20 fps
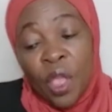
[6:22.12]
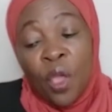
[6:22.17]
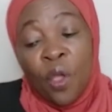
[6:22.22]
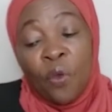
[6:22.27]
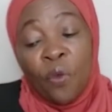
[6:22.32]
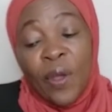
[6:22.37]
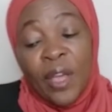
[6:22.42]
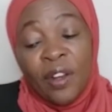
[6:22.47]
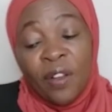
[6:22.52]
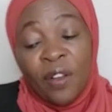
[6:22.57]

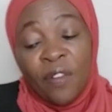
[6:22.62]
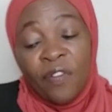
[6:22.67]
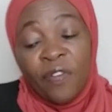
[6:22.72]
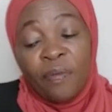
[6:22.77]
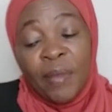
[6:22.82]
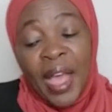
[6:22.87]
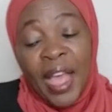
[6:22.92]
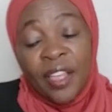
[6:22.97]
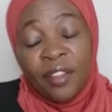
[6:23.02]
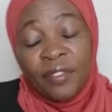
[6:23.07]
One of
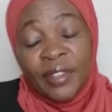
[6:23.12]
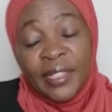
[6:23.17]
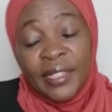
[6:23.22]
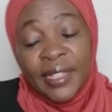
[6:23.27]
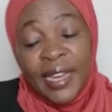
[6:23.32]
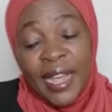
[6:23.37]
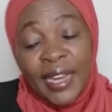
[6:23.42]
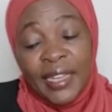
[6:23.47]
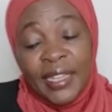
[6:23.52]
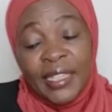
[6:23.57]
my rich
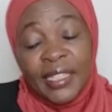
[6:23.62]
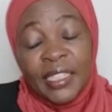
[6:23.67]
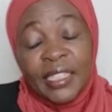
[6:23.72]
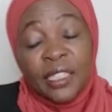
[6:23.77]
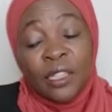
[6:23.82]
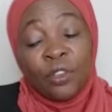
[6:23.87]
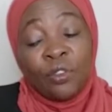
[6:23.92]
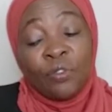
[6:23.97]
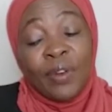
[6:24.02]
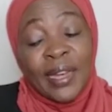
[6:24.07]

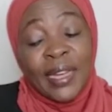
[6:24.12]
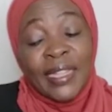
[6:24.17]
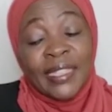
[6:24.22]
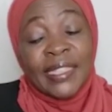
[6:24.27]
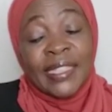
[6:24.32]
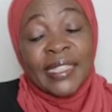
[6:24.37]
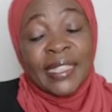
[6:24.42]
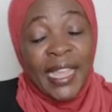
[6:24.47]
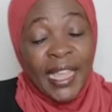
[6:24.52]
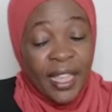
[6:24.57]
daddy's
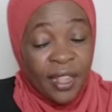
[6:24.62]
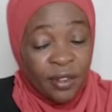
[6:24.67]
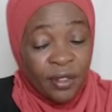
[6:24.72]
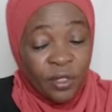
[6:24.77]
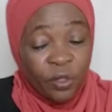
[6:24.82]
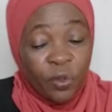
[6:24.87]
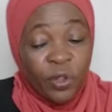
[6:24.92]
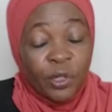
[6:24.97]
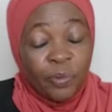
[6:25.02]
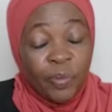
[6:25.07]
greatest
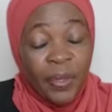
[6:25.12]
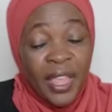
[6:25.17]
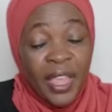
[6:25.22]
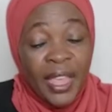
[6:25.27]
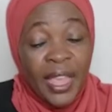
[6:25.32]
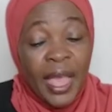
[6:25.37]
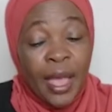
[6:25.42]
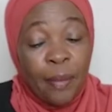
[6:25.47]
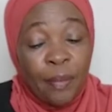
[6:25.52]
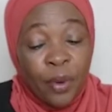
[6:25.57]
skills was
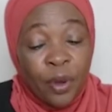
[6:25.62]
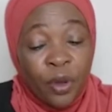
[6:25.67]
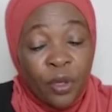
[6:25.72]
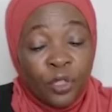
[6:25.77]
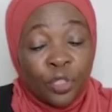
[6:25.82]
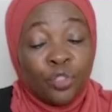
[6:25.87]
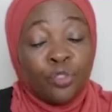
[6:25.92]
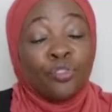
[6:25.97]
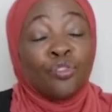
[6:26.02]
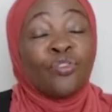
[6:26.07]
being
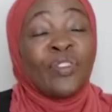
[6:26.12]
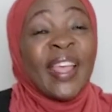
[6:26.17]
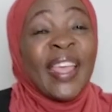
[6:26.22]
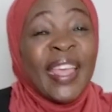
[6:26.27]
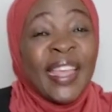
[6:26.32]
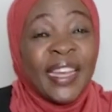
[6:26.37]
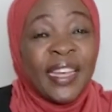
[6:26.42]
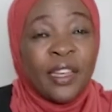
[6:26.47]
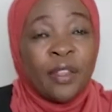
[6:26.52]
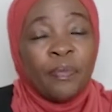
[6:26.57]
able to
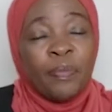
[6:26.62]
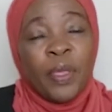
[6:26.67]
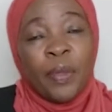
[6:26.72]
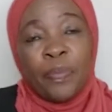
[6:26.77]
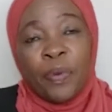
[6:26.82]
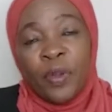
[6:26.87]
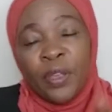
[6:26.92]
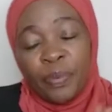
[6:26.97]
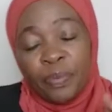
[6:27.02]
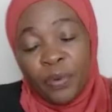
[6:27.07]
read
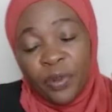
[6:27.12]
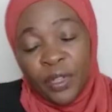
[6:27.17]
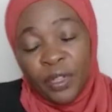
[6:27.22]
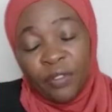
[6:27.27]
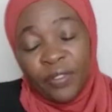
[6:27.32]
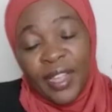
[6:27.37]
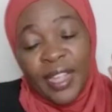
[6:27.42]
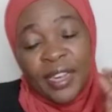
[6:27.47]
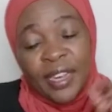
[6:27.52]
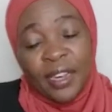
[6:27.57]
people. He put
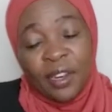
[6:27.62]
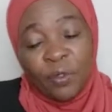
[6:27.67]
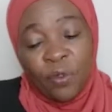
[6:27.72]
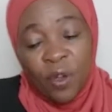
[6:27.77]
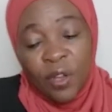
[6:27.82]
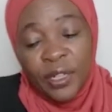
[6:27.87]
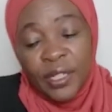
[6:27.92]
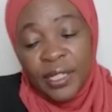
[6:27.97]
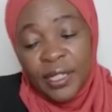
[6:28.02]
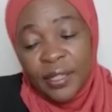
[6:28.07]
read in
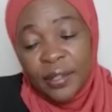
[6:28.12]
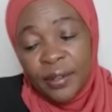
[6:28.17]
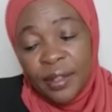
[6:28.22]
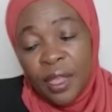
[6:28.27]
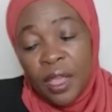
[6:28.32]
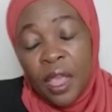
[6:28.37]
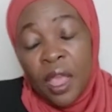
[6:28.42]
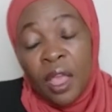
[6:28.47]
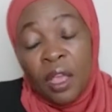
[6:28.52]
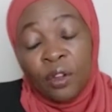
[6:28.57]
quotes,
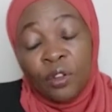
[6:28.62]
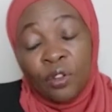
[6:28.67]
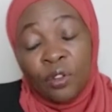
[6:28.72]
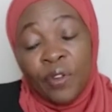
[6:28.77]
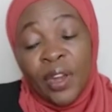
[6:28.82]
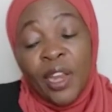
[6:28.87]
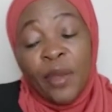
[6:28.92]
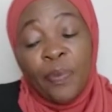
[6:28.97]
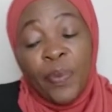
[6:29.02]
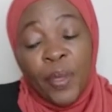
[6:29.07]
to
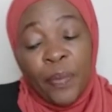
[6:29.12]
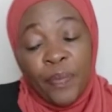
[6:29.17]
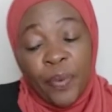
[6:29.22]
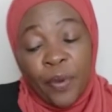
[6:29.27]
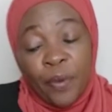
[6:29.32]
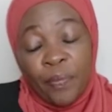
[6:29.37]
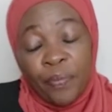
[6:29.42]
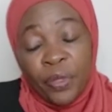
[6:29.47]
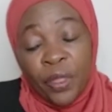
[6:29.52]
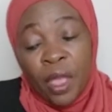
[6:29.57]
read
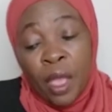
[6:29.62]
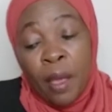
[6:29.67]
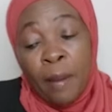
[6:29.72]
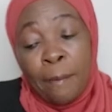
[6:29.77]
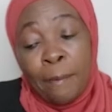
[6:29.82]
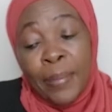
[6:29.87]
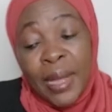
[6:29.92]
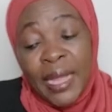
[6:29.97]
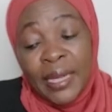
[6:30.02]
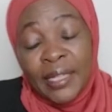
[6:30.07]
people.
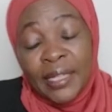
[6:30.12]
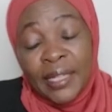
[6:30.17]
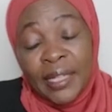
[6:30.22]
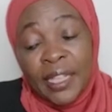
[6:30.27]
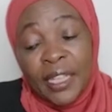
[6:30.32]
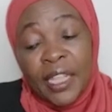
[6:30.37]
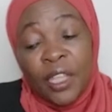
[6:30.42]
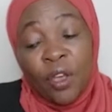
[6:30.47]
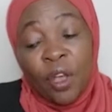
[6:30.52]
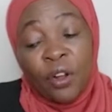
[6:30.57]
But
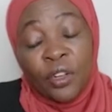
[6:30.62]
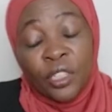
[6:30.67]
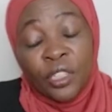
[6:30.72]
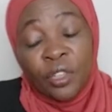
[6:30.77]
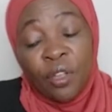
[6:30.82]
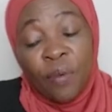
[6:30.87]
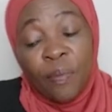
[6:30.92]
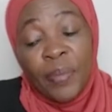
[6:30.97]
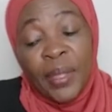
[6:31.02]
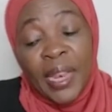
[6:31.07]
he
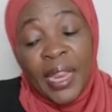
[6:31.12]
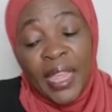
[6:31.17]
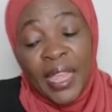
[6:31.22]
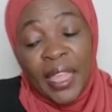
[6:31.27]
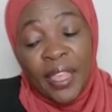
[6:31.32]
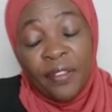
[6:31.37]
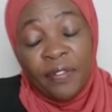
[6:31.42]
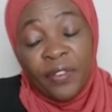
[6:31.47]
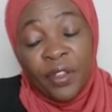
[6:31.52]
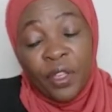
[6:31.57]
also
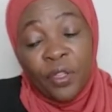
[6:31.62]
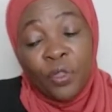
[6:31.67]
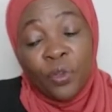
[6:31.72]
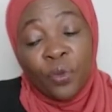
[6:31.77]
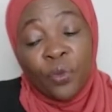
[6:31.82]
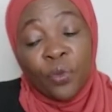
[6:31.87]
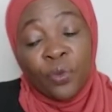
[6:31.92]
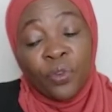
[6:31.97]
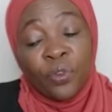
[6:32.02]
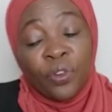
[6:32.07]
believed
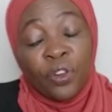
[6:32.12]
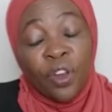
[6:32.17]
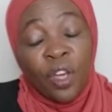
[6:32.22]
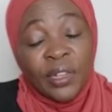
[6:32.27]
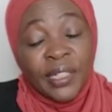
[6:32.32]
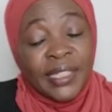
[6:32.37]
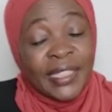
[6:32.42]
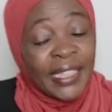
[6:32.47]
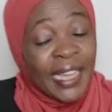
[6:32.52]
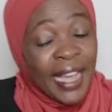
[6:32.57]
you could
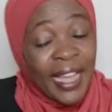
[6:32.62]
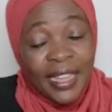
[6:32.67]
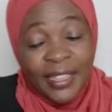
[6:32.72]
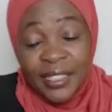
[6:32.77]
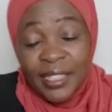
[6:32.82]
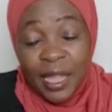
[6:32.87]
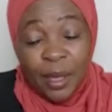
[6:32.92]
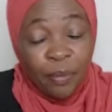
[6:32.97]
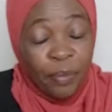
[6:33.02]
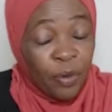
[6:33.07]
not judge
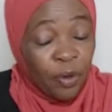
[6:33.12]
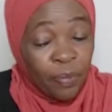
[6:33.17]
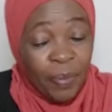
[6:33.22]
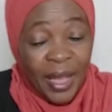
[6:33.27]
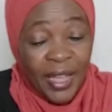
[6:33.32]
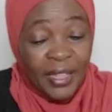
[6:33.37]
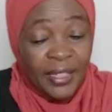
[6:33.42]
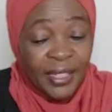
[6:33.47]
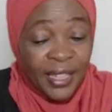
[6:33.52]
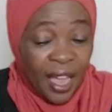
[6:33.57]
a book
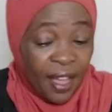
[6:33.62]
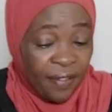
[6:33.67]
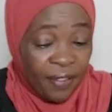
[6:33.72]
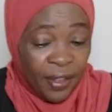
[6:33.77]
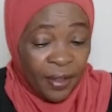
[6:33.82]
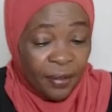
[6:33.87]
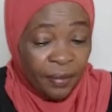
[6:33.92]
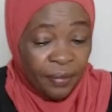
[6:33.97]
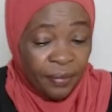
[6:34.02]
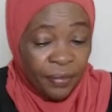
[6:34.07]
by its
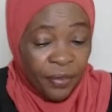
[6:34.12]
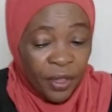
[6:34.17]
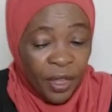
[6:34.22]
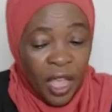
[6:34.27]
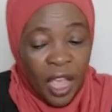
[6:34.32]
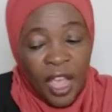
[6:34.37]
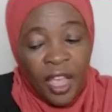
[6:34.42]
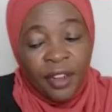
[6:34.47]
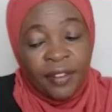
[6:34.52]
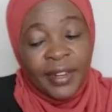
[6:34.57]
cover.
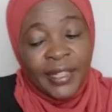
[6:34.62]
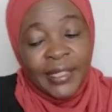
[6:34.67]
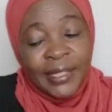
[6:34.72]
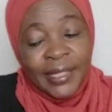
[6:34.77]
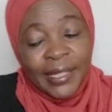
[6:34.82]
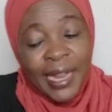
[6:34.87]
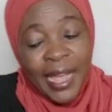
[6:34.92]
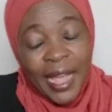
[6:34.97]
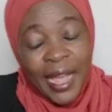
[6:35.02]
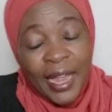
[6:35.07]
Rich
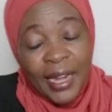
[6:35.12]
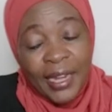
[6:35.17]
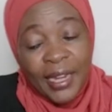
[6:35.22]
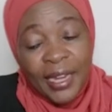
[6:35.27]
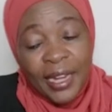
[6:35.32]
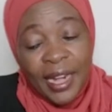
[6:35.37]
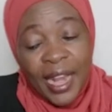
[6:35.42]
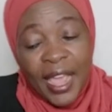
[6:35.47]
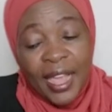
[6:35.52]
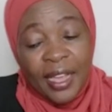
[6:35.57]
dad
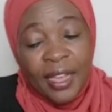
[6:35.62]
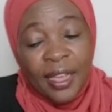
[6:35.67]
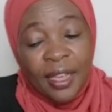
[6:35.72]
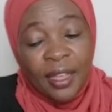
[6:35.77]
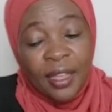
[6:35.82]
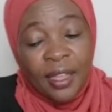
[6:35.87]
like